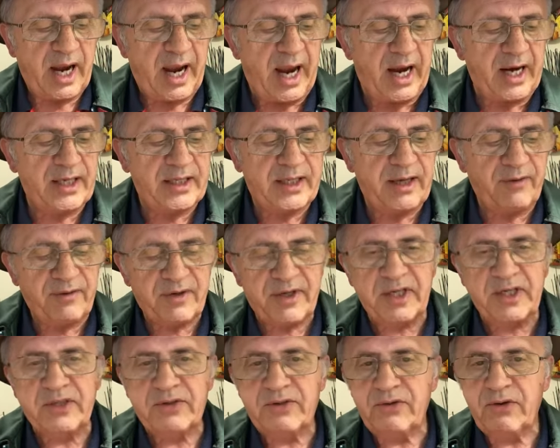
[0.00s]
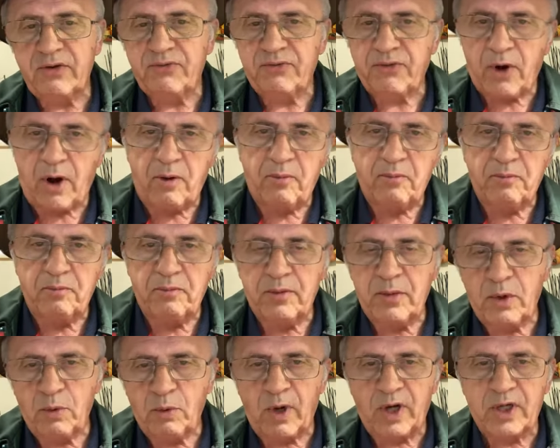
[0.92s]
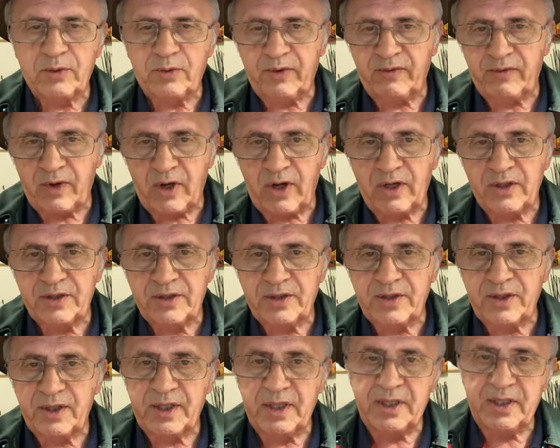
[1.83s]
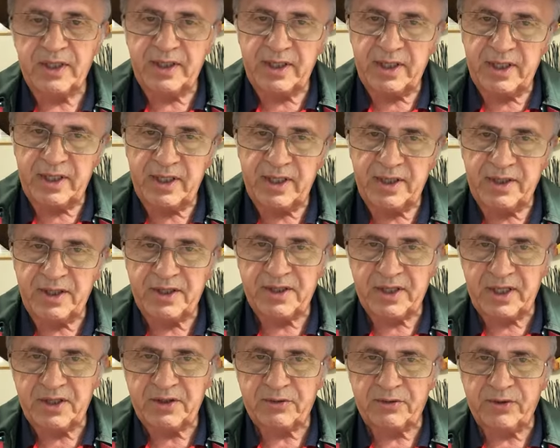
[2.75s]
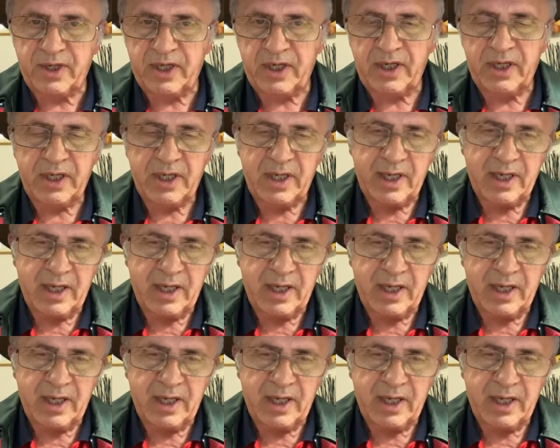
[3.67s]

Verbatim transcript: activities from what we've learned in the this history,